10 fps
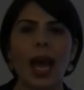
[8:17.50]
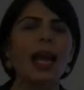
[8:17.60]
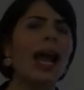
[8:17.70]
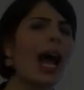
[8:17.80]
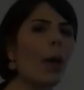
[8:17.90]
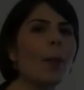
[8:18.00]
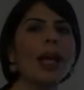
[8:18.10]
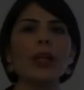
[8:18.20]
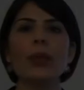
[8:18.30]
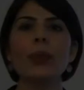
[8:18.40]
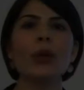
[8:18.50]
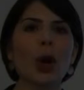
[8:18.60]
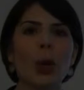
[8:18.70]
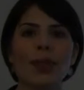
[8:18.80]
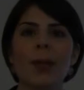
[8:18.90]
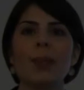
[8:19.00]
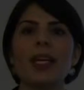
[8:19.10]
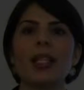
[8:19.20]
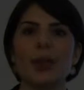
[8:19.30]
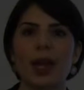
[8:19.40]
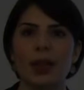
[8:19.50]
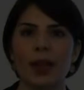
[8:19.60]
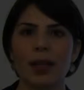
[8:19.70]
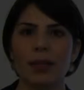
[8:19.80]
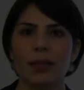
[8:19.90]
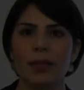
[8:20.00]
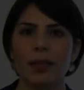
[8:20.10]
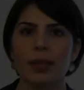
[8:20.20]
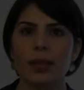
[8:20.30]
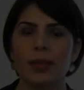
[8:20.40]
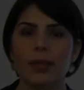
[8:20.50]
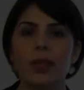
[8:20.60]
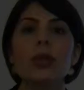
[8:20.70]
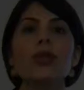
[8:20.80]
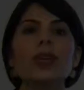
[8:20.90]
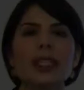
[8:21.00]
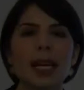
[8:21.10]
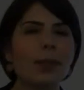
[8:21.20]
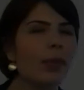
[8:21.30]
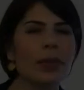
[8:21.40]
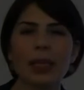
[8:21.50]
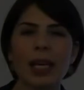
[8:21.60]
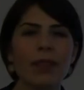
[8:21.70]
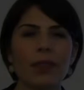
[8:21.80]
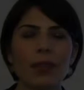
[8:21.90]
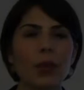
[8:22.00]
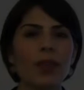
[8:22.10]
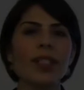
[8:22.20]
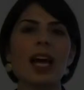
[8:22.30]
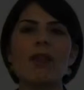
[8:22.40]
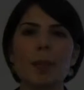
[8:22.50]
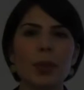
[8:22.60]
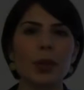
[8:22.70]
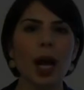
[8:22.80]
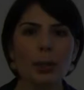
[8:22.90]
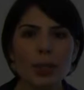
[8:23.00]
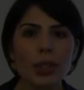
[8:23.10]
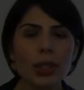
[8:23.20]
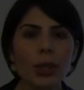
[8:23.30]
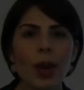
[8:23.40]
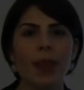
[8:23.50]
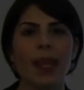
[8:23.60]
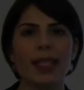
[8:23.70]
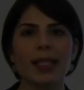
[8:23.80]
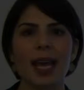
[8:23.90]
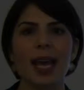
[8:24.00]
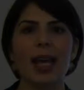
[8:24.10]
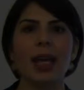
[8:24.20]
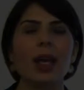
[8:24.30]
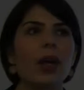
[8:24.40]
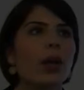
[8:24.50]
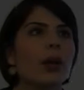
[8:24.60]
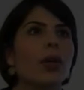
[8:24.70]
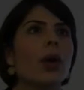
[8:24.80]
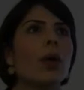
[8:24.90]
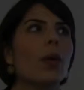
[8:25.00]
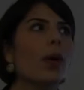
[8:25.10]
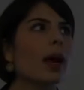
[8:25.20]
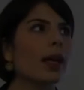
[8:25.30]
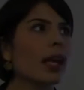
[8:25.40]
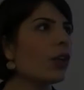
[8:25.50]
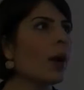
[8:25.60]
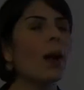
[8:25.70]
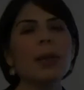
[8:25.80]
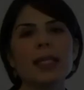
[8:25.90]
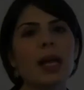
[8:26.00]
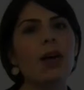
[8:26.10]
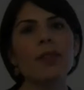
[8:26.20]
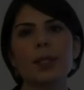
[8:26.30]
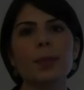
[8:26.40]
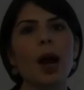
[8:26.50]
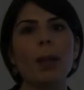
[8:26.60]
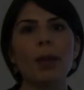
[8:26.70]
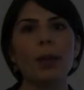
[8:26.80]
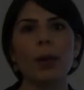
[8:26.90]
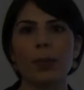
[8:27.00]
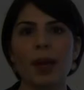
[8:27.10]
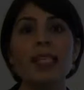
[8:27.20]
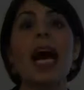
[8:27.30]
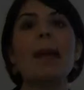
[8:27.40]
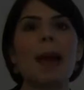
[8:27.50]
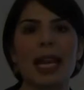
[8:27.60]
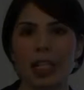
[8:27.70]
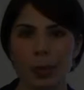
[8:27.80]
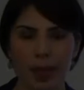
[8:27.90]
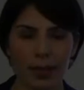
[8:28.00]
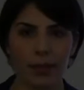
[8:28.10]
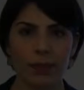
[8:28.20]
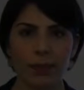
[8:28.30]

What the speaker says: And how might you know if something is relevant? So for example, if you have a staff member who comes to you and they say, you know, can you help me solve this problem with my time management,